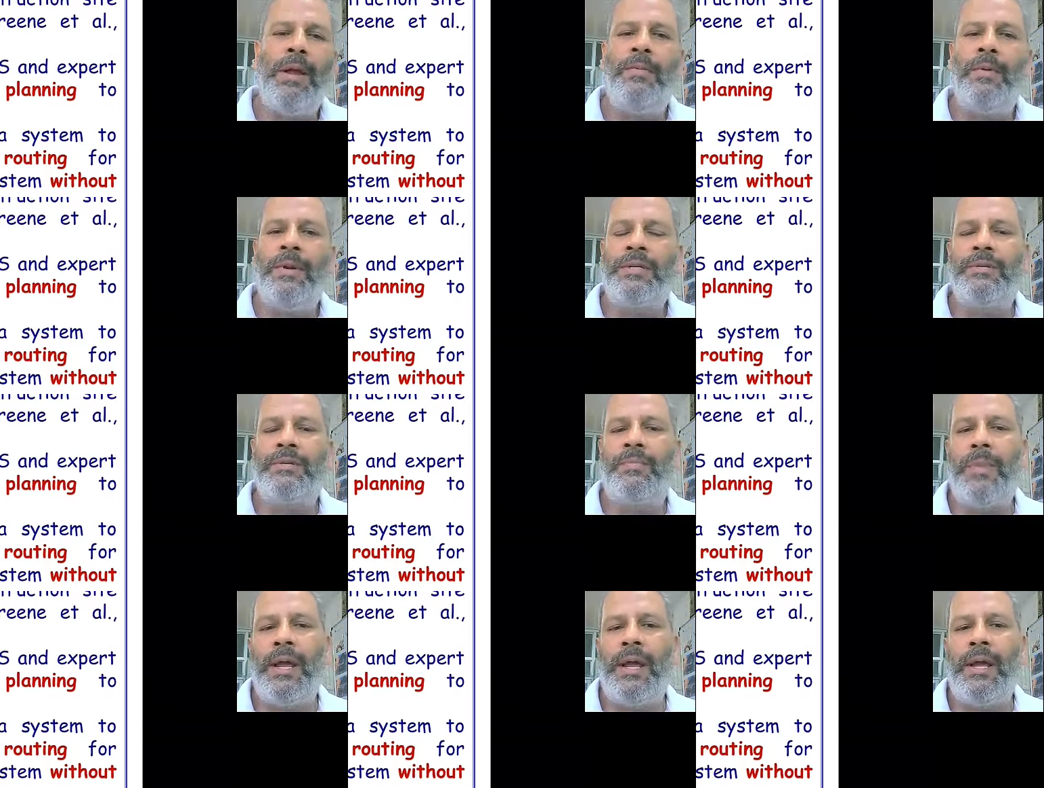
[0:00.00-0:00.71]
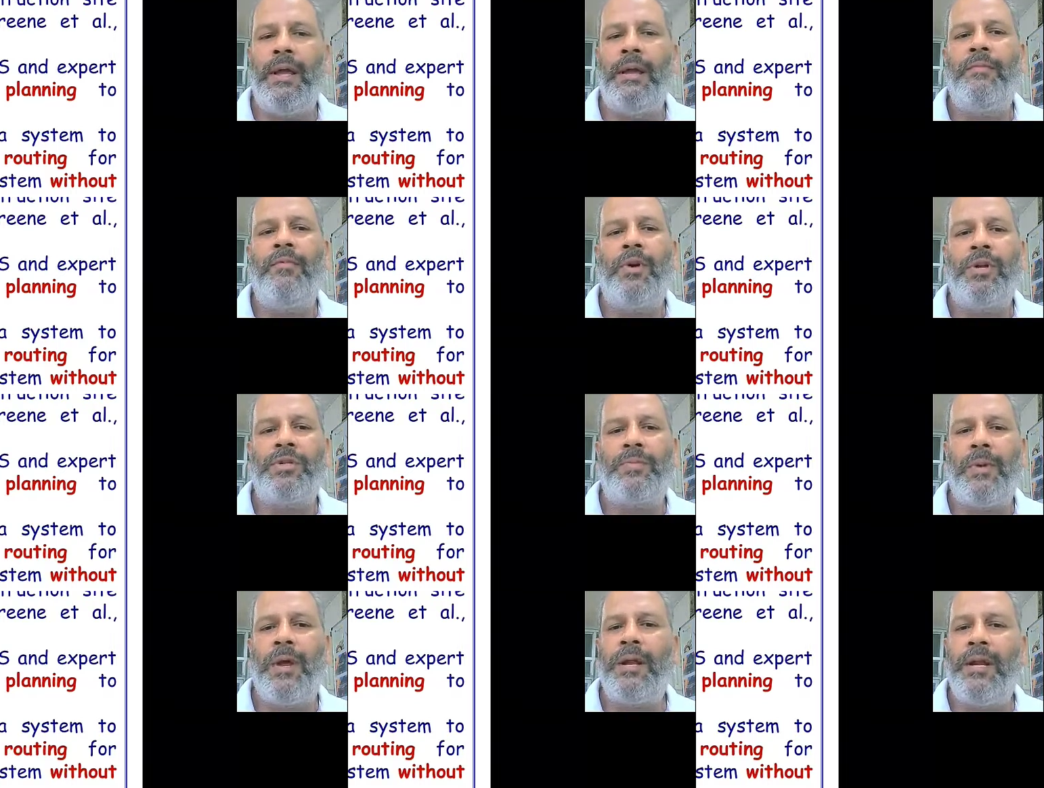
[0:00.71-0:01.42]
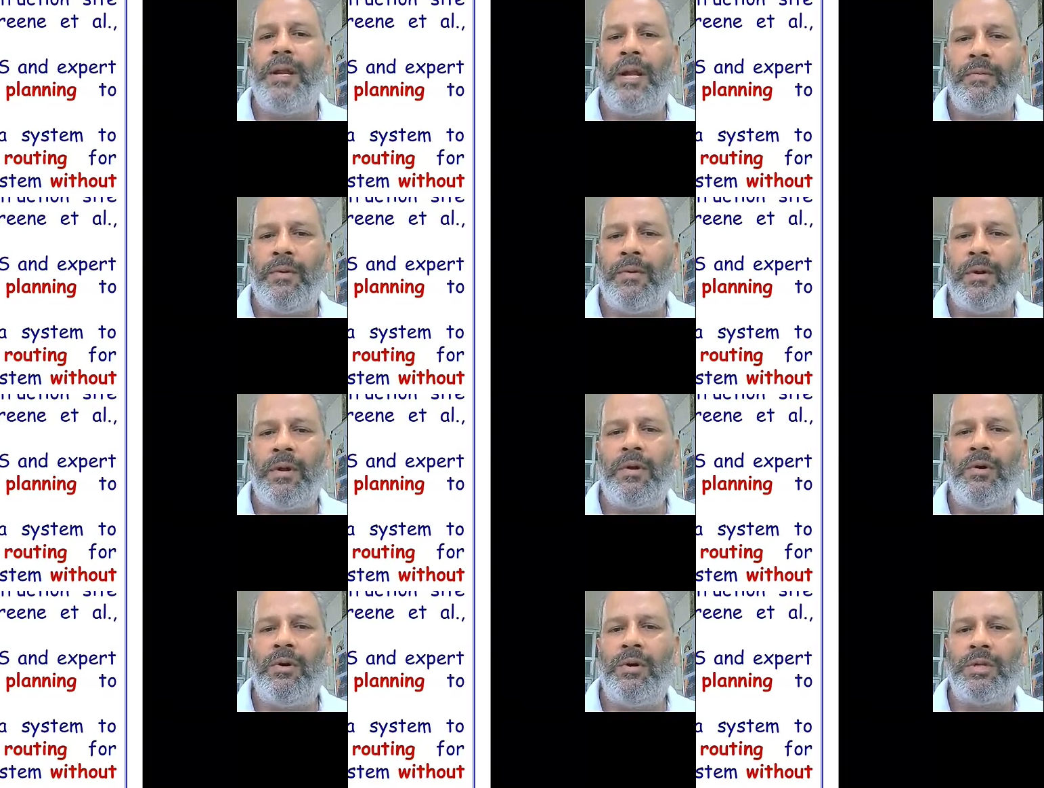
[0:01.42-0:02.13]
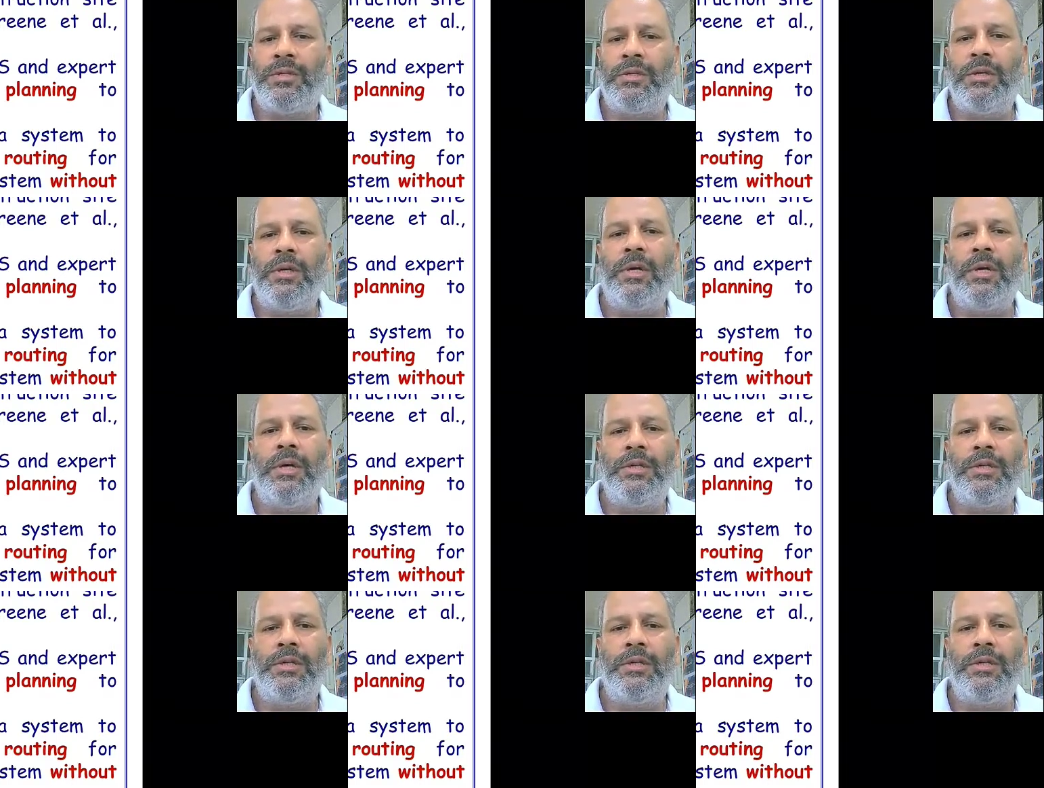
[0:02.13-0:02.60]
available water supply network or